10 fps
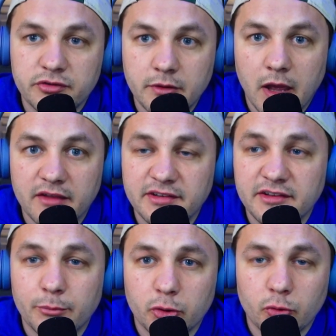
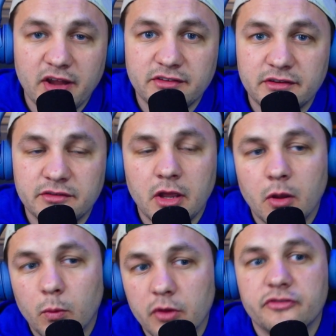season progresses,
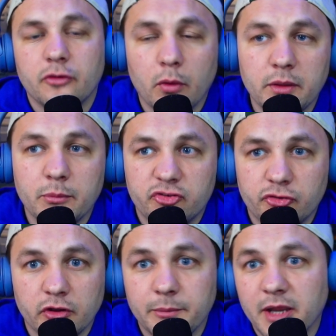will slowly but
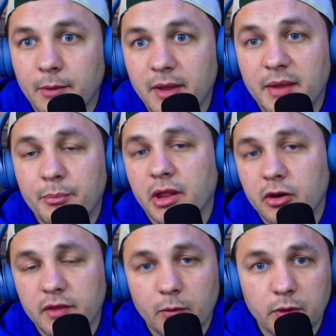surely become a player
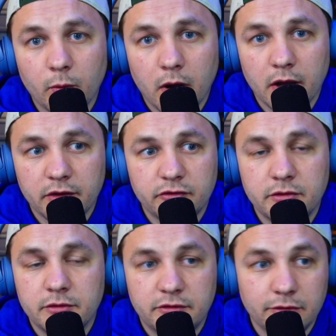that we want
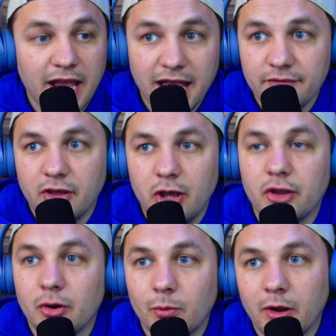to have on
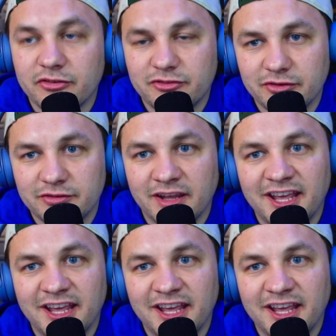our rosters.